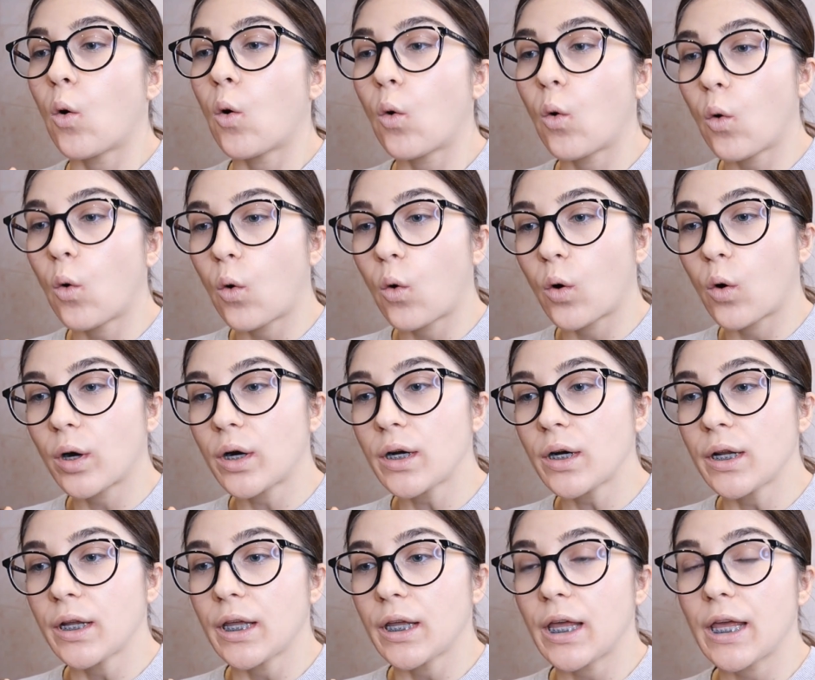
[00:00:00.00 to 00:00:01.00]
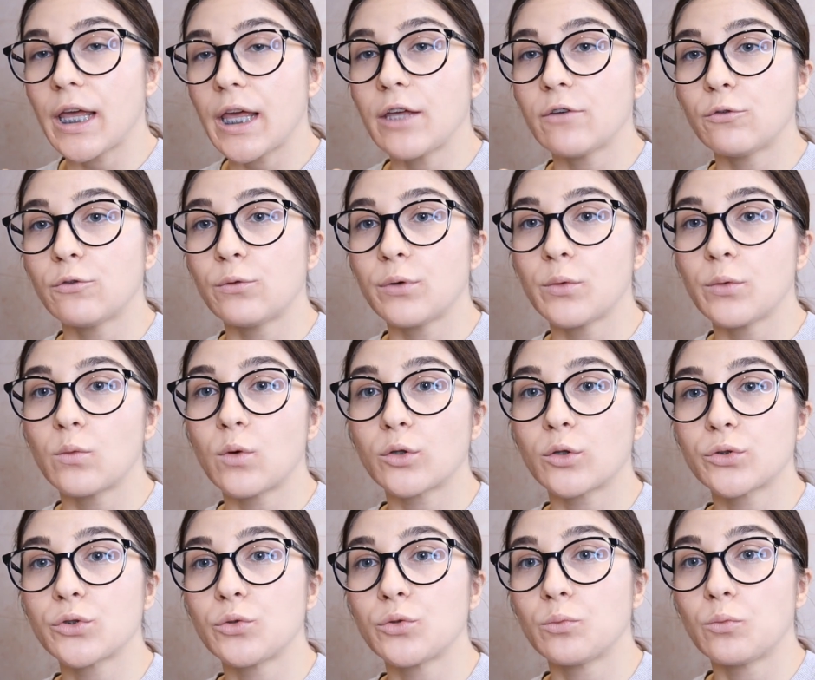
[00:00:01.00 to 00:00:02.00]
or if we
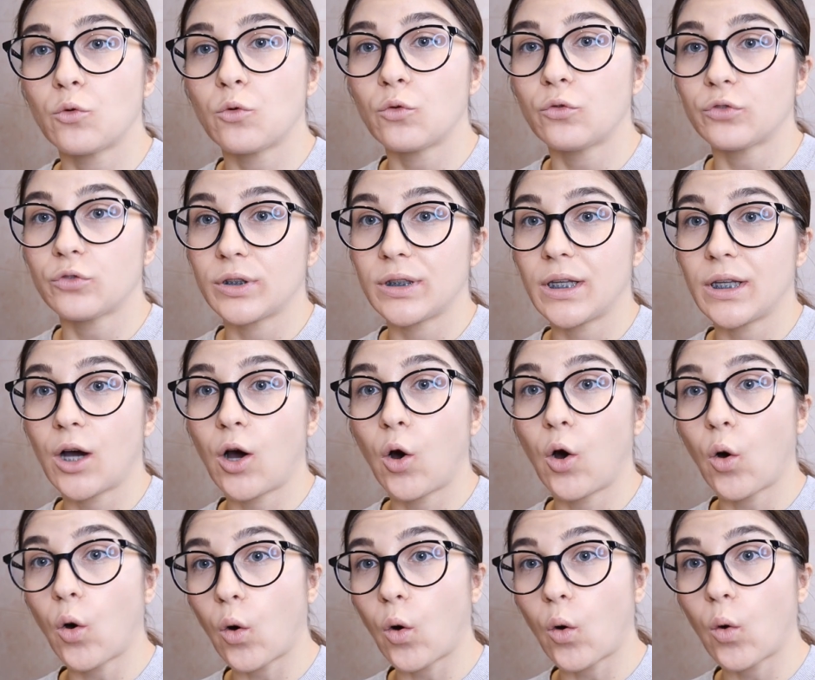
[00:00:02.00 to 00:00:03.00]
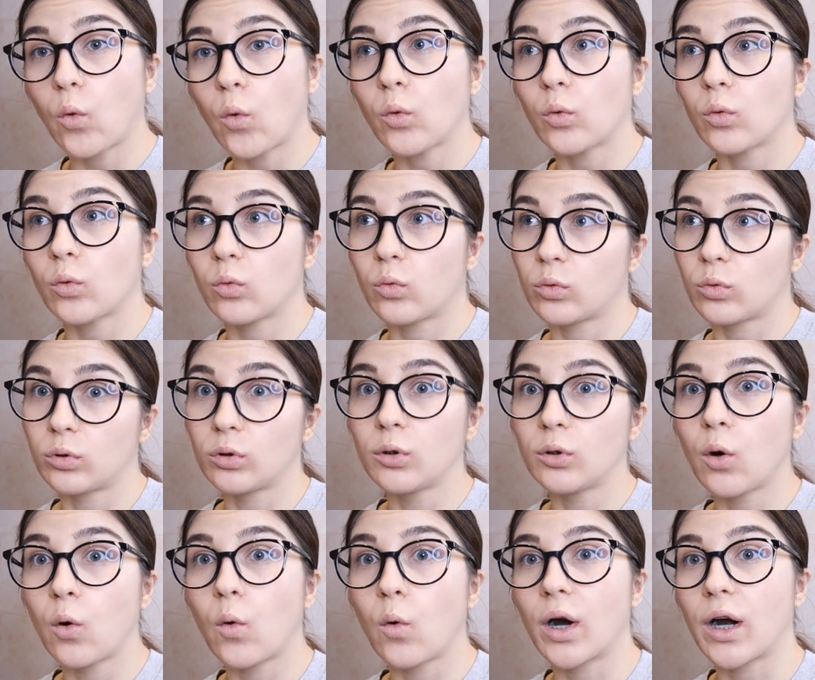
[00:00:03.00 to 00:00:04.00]
want to move the whole
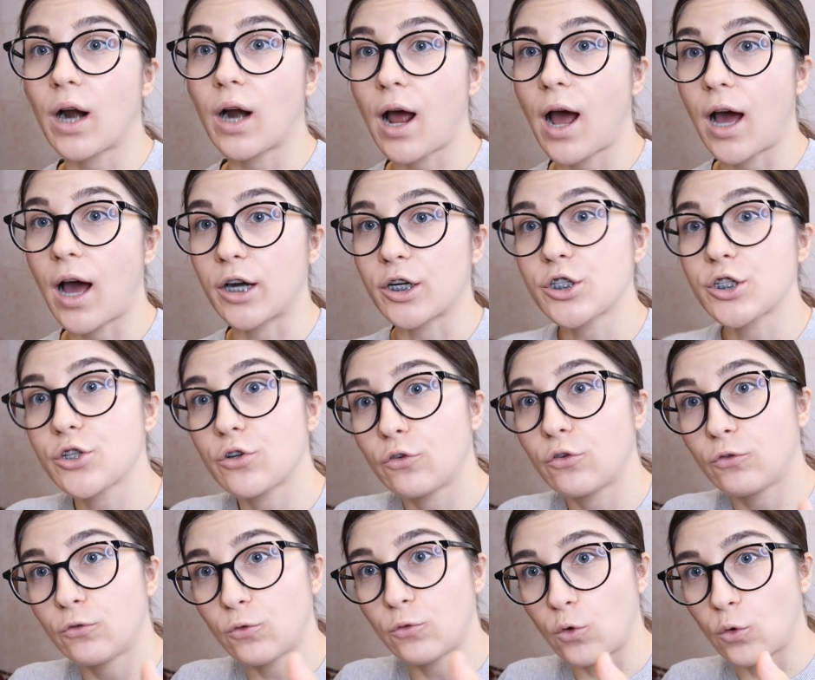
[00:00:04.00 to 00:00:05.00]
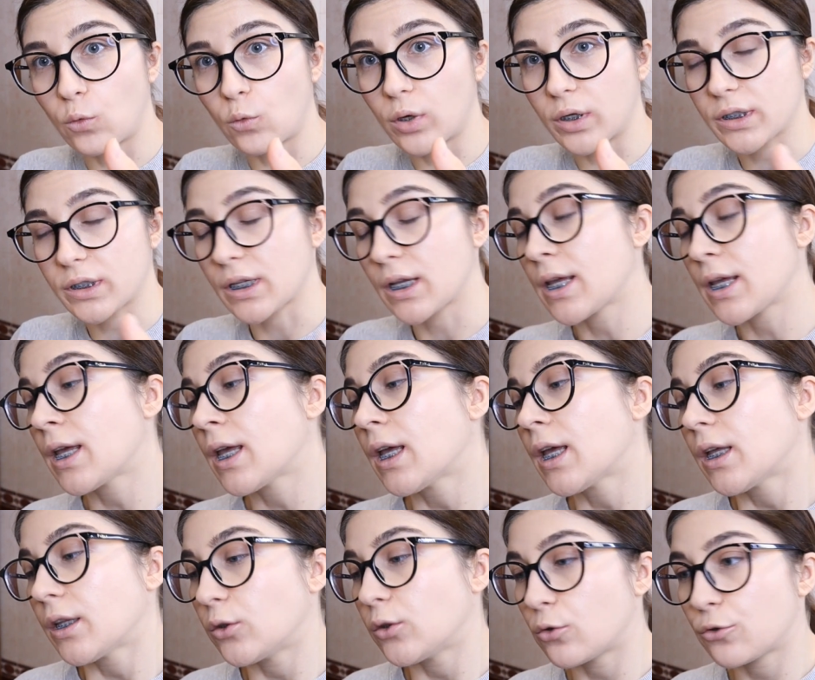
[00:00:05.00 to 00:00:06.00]
lower arch forward.
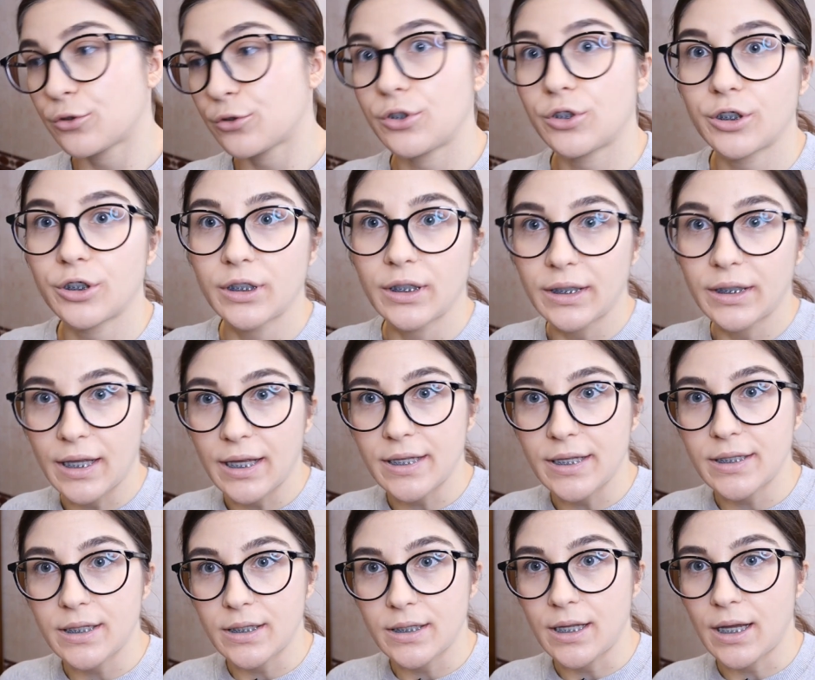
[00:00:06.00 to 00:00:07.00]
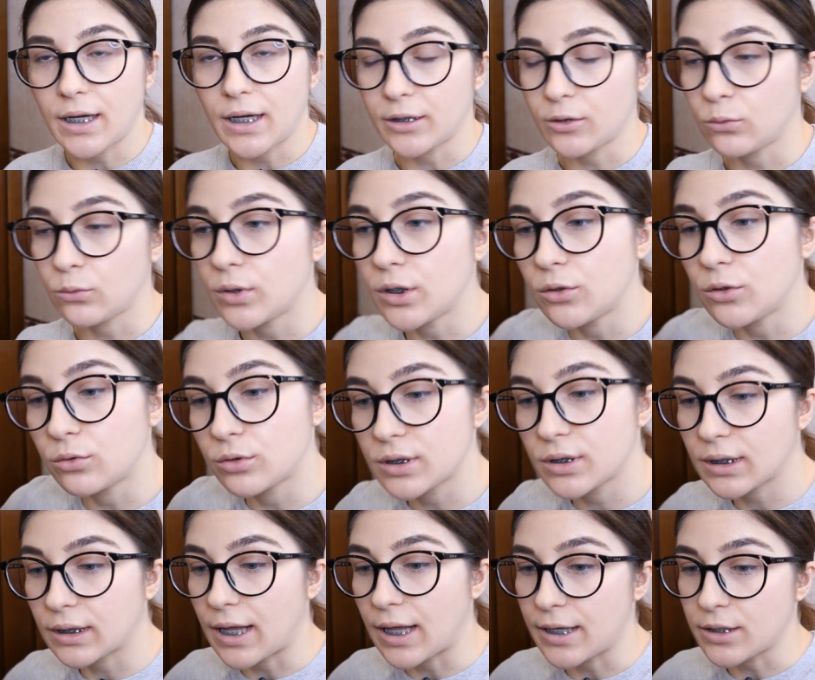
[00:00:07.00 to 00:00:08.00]
Those are the cases that we use
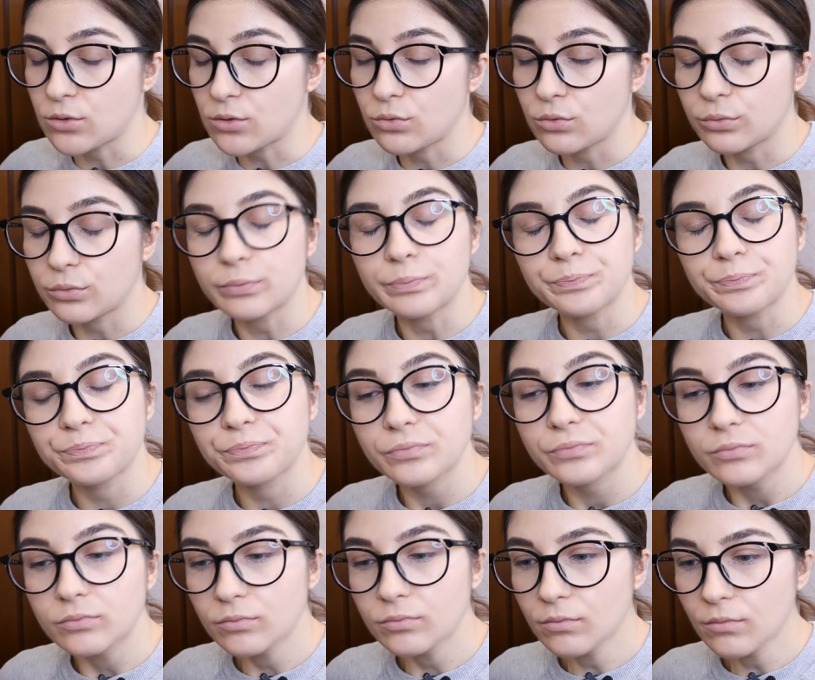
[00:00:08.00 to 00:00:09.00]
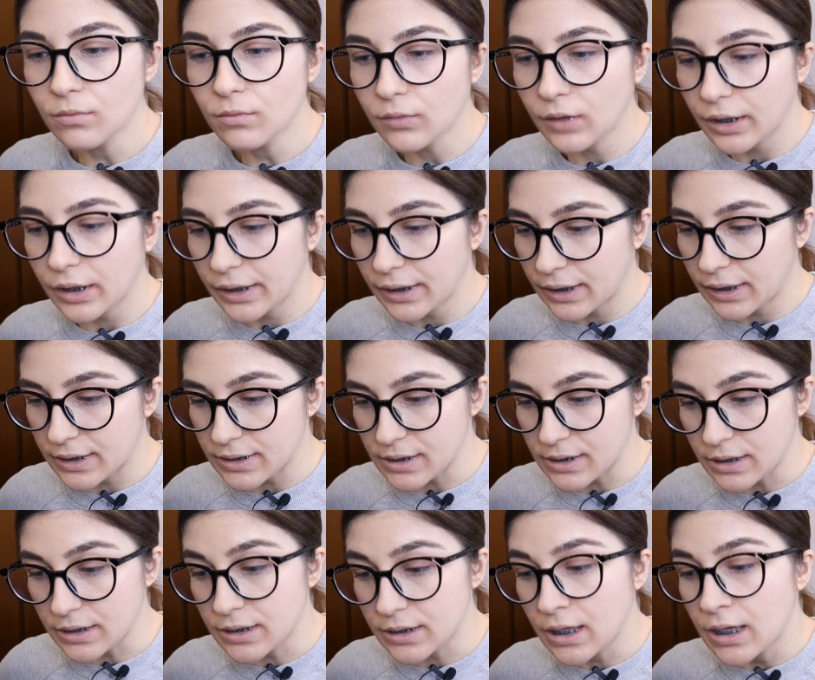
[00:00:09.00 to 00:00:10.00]
class 2
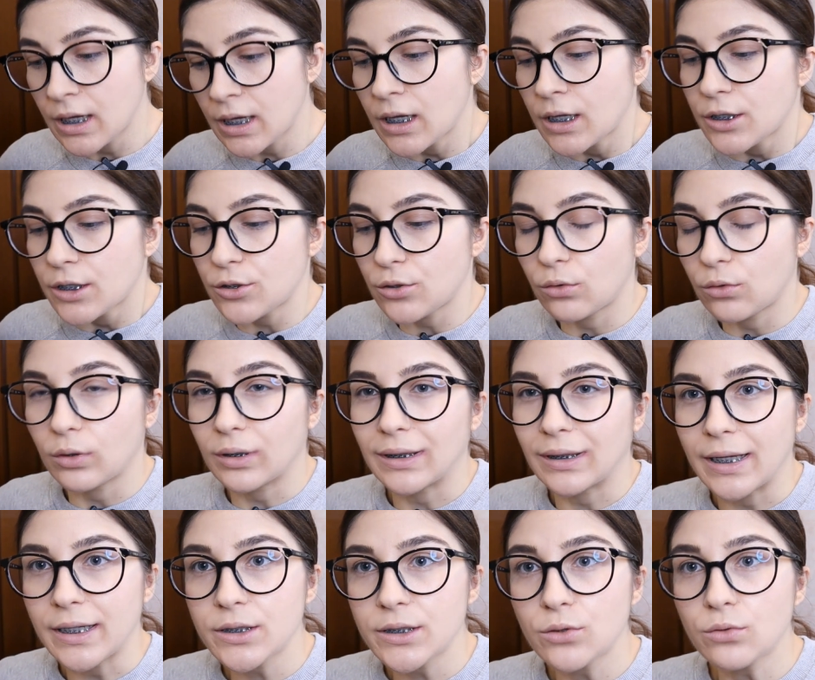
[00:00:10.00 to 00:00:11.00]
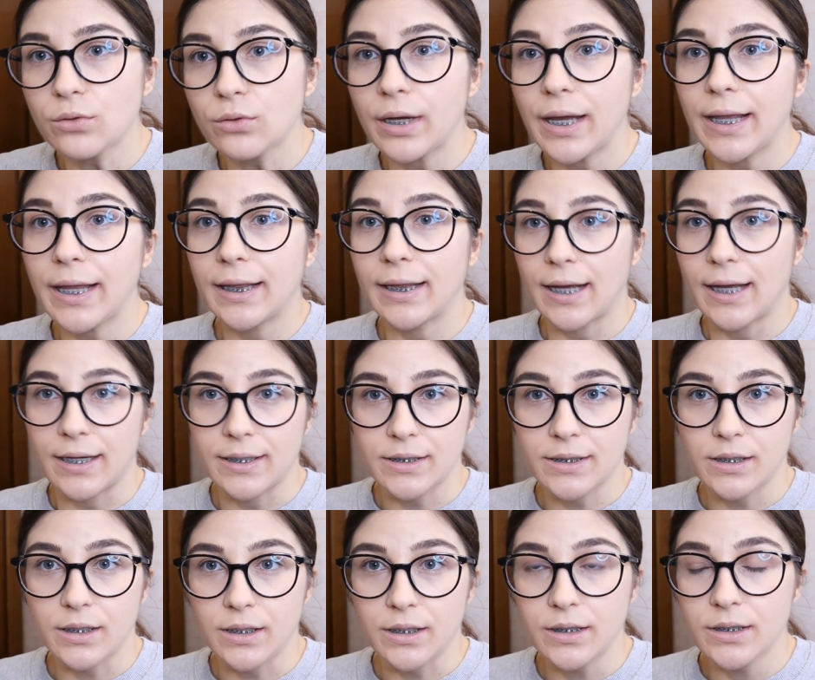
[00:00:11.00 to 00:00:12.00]
elastics. So class 2
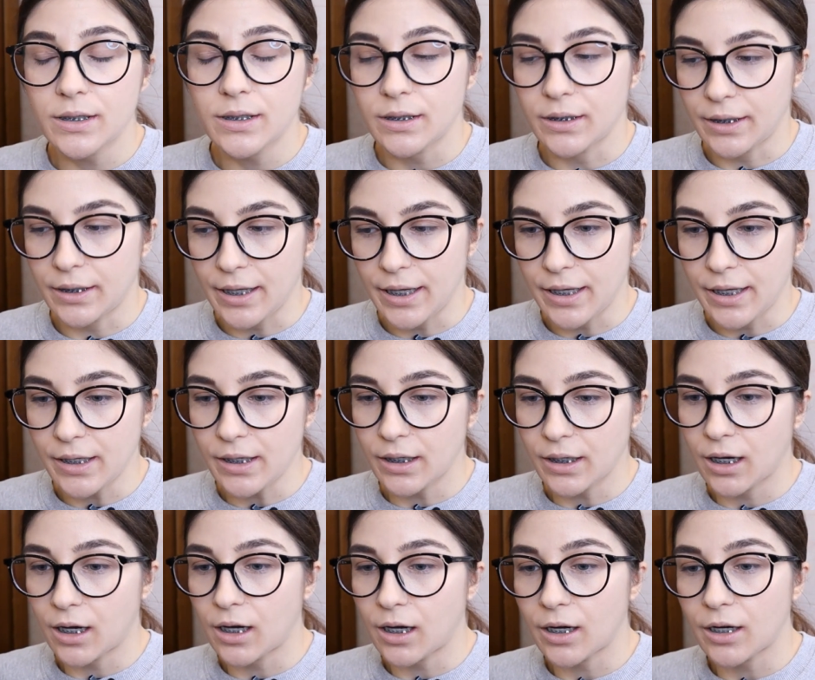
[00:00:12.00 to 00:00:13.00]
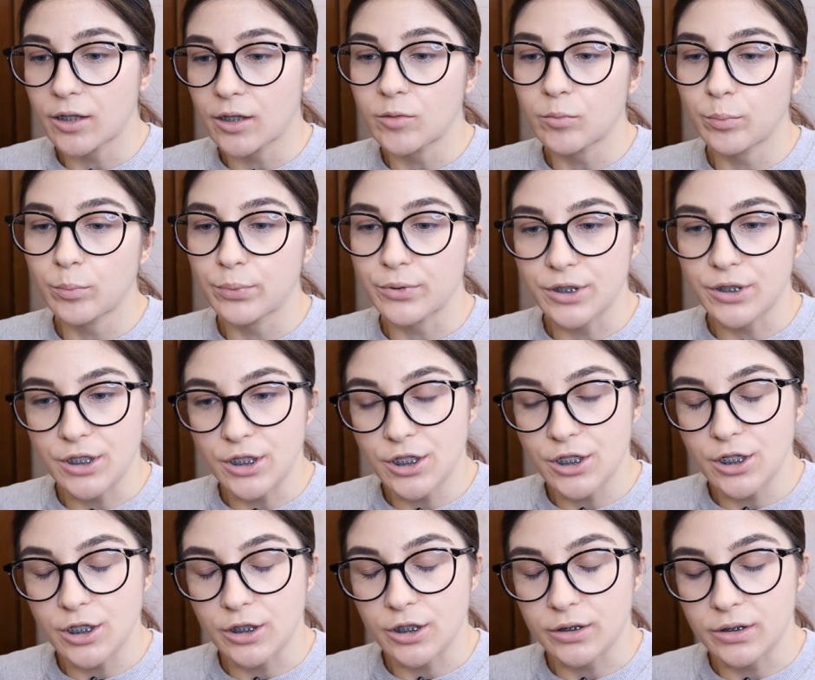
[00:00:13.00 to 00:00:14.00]
elastics, they are
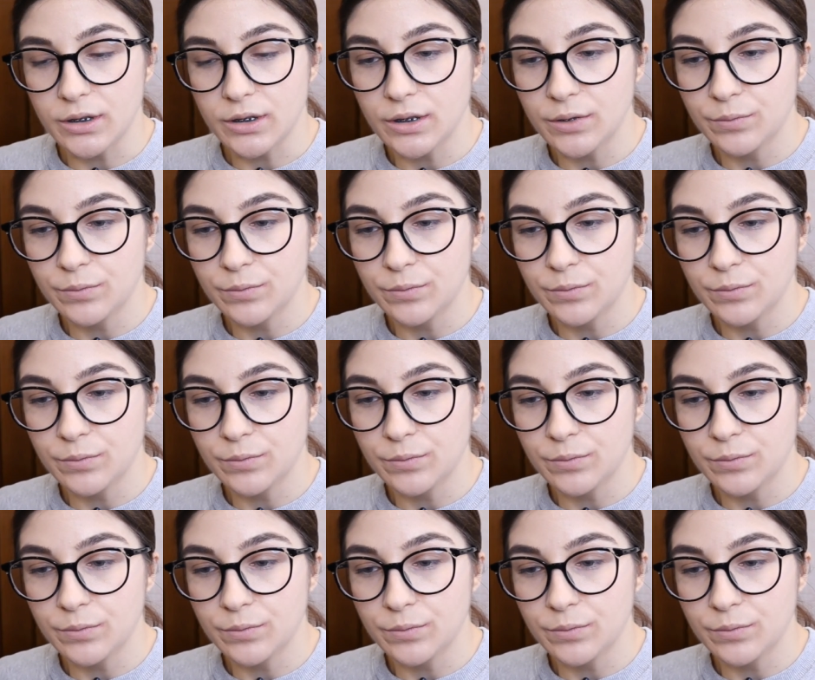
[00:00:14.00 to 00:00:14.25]
positioned